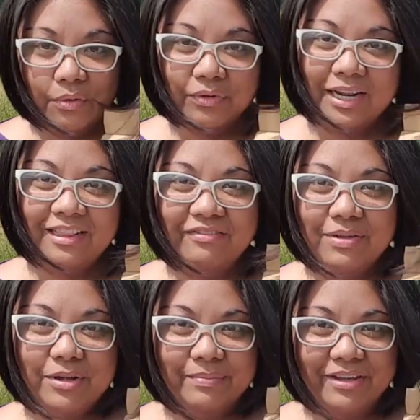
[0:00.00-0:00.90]
When I leave
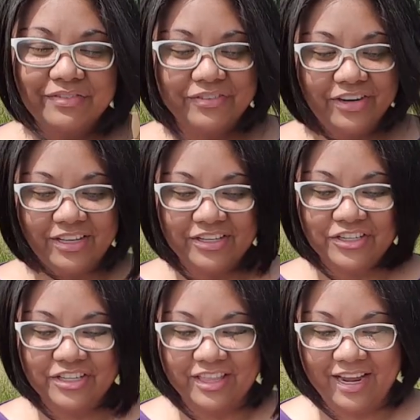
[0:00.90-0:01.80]
them on my
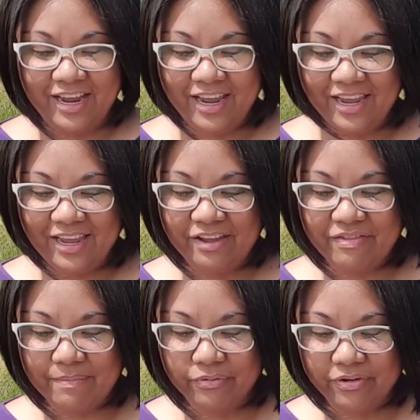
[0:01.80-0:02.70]
fridge, they
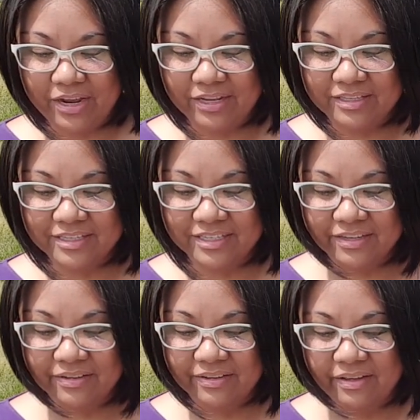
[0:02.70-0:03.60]
evaporate
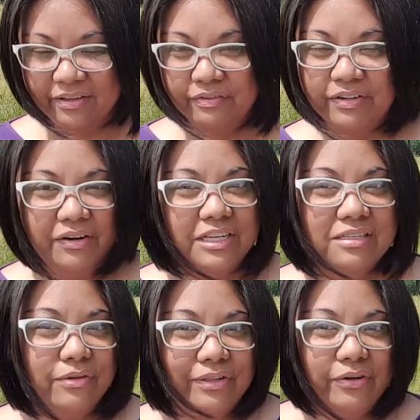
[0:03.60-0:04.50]
very
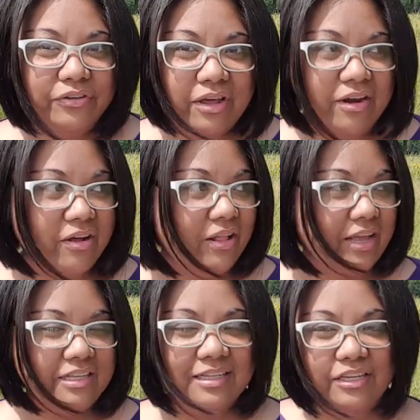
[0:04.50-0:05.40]
slowly or not at all.
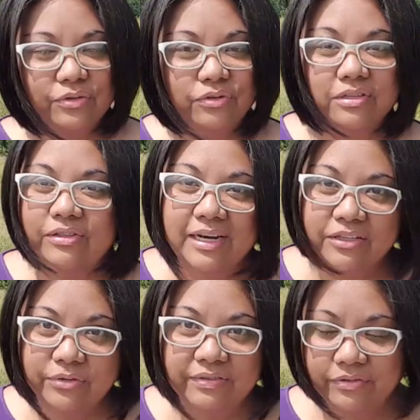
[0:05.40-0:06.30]
It's like so slow that I
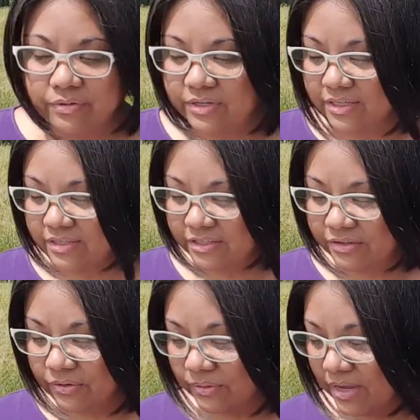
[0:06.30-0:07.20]
don't even notice it.
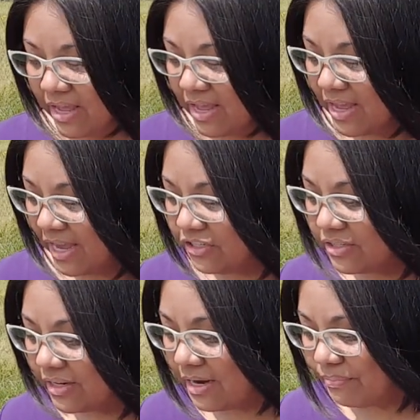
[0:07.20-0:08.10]
So I just
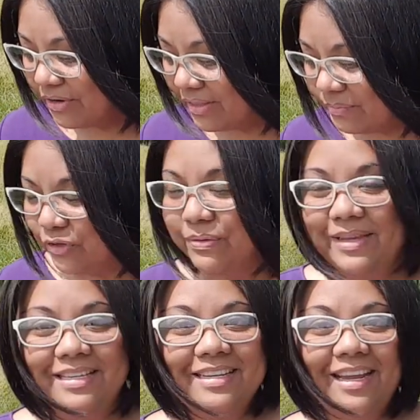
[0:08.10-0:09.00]
thought I'd bring them with
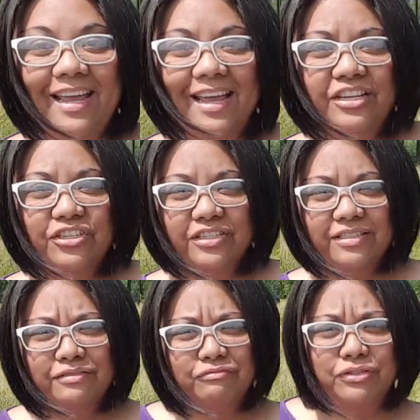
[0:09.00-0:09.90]
me today and just
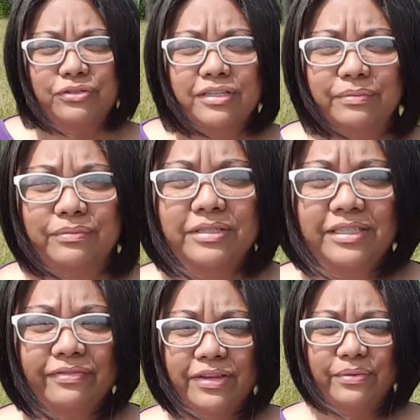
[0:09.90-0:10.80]
do some
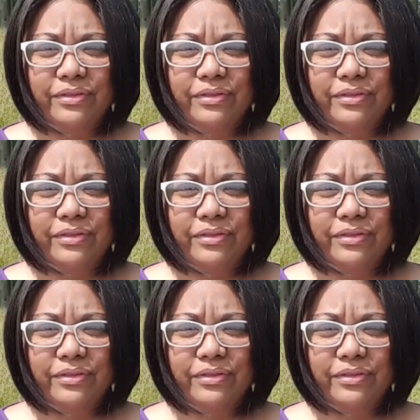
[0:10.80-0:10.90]
sniffing